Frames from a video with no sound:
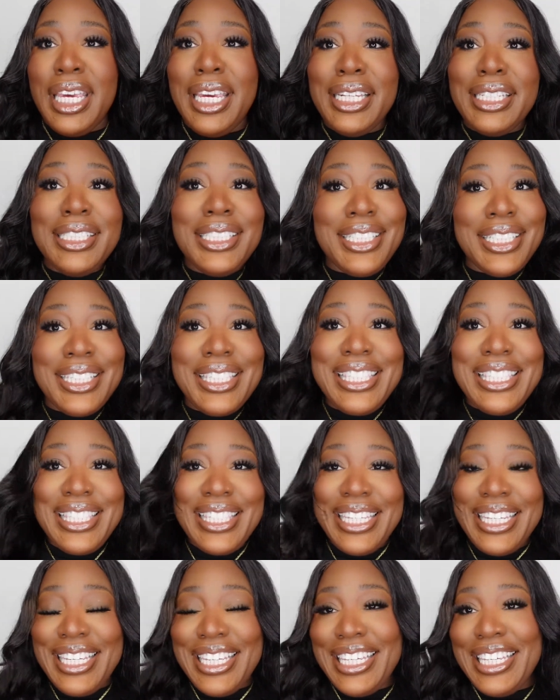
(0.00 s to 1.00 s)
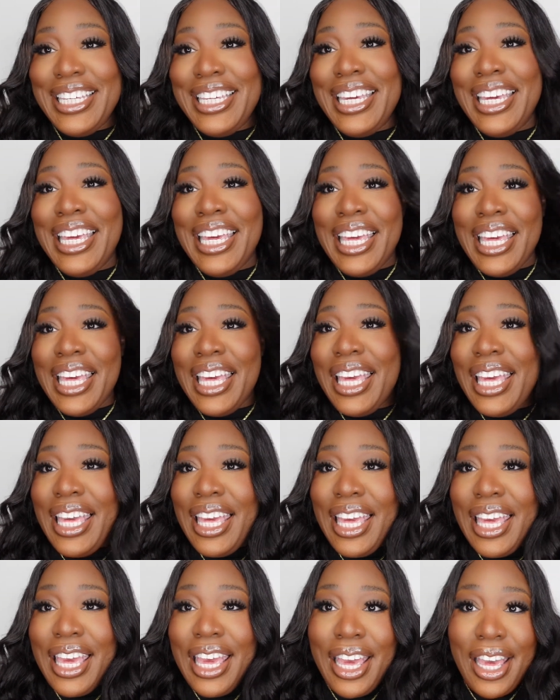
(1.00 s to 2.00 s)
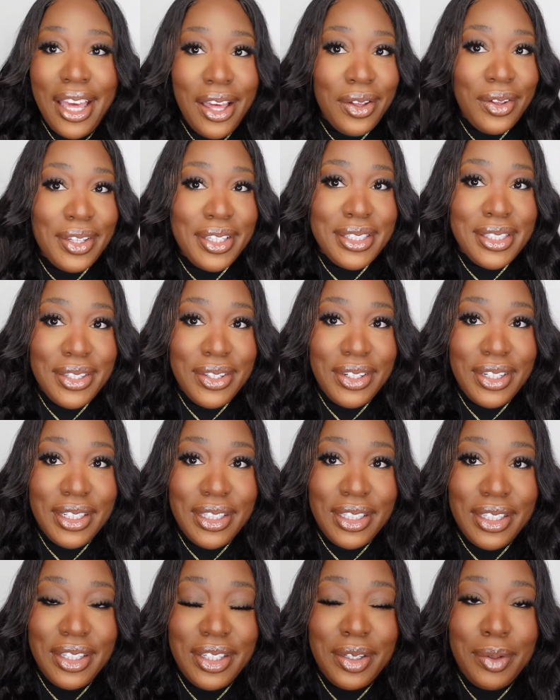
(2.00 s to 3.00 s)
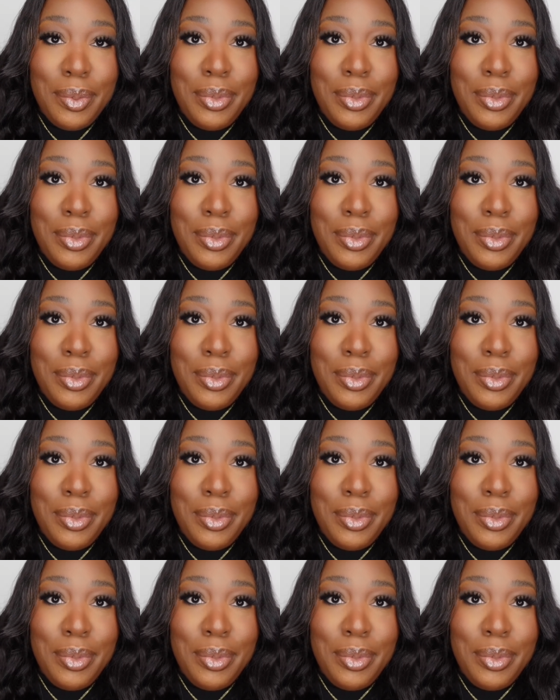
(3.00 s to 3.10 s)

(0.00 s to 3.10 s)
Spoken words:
and just see how it's gonna look.